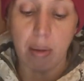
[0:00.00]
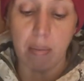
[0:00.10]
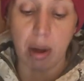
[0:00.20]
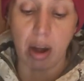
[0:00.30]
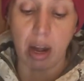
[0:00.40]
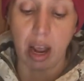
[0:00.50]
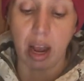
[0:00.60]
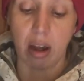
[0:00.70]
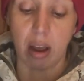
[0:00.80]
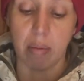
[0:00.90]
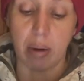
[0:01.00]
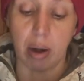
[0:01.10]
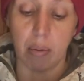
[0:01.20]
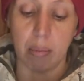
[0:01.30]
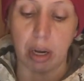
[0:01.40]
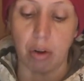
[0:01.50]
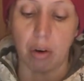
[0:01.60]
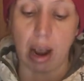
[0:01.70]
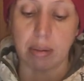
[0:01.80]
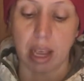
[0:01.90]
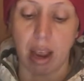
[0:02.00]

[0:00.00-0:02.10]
married and unmarried women. Grasps